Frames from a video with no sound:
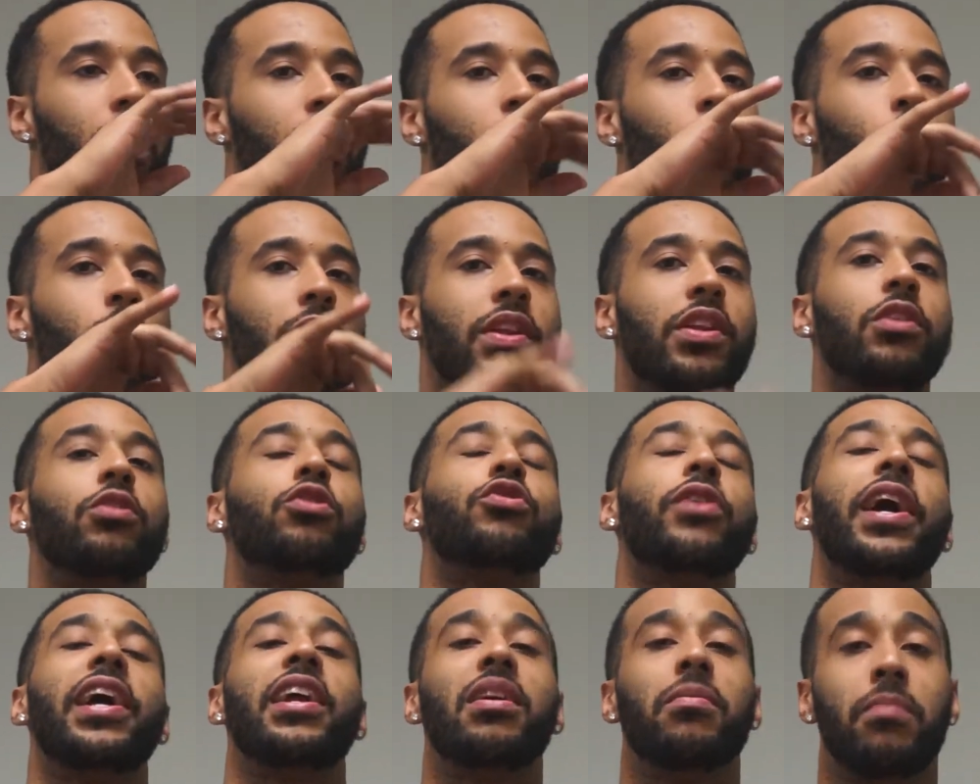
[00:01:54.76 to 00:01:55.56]
when you
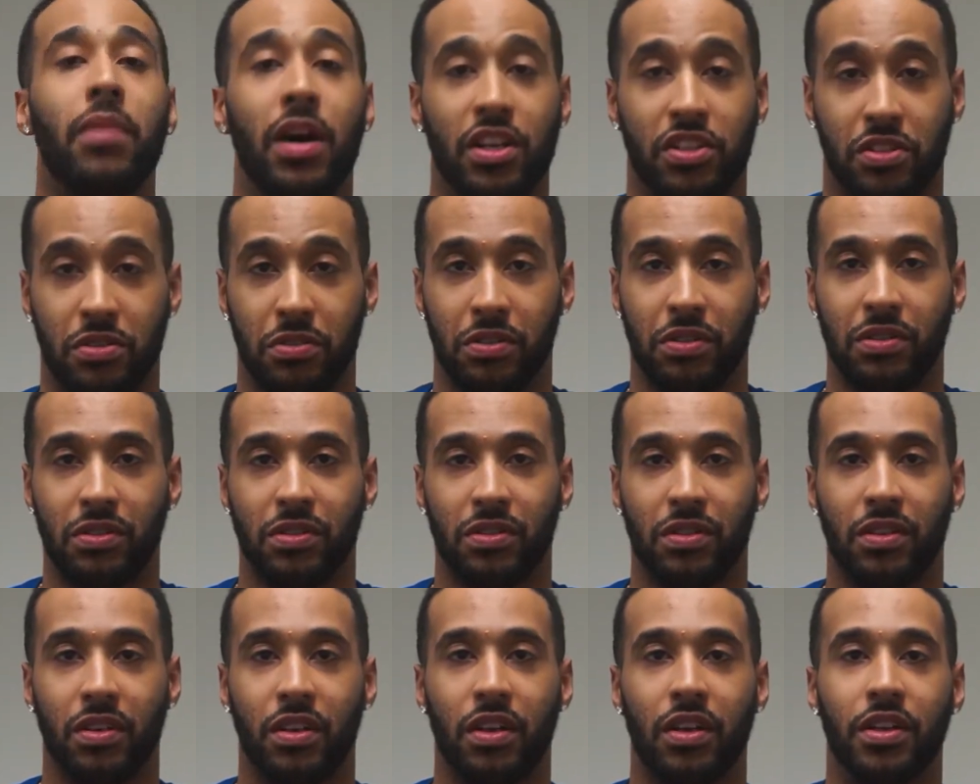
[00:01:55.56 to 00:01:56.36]
train a muscle,
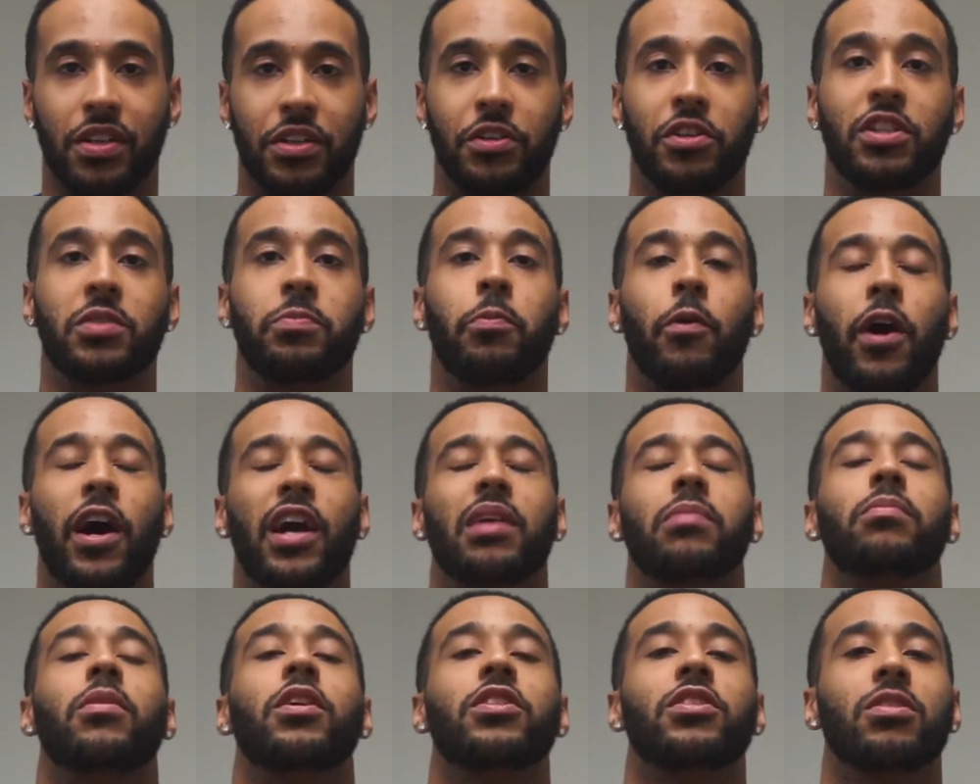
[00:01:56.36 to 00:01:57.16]
you
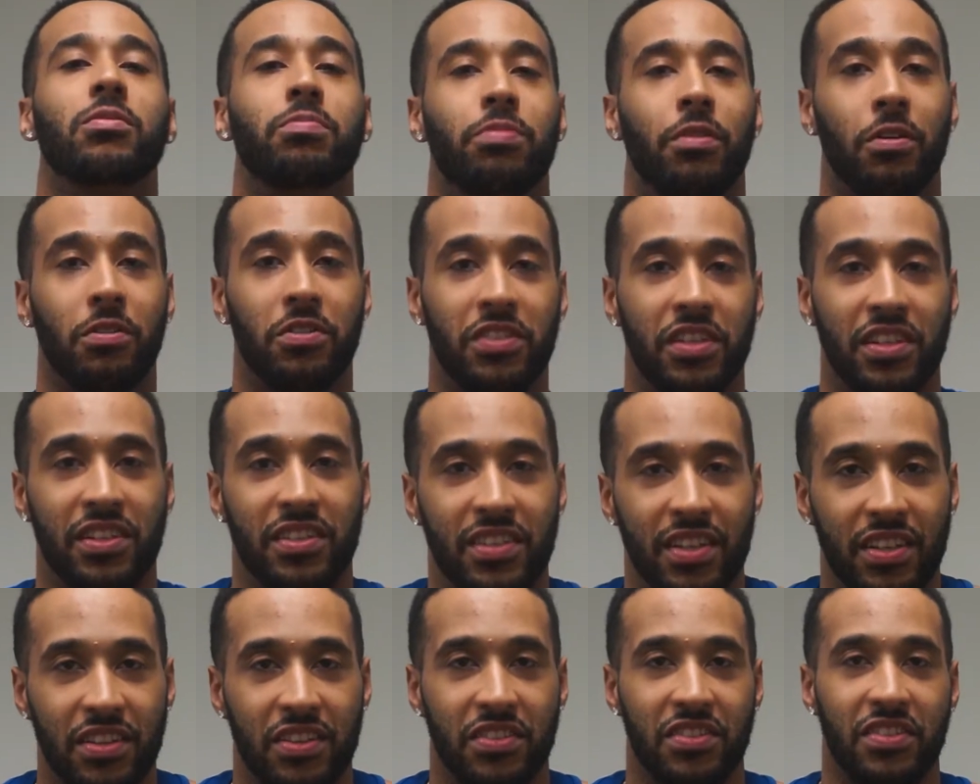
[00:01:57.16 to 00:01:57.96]
spark muscle protein
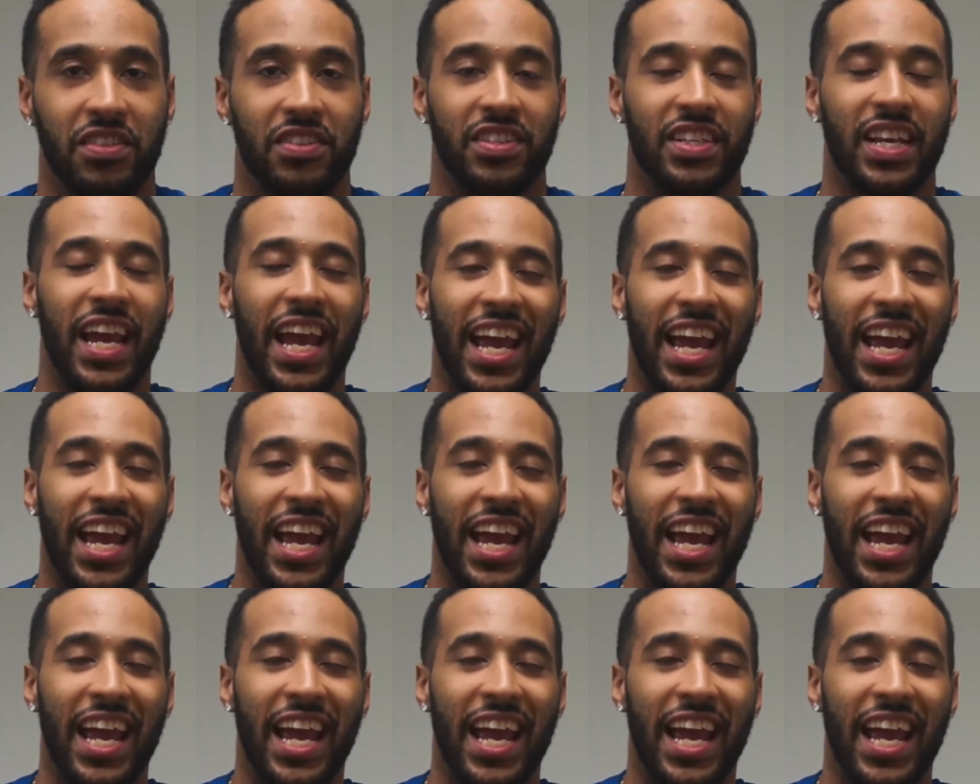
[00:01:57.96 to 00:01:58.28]
synthesis,